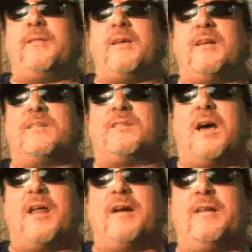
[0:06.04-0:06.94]
in The
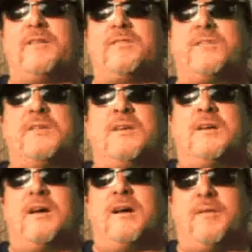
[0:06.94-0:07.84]
Undecided is
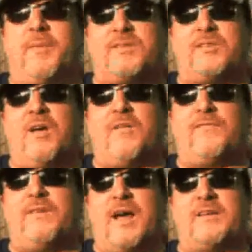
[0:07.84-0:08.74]
uh,
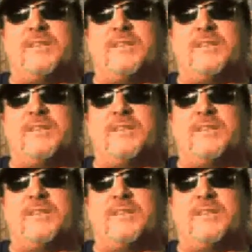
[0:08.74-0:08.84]
myself, Don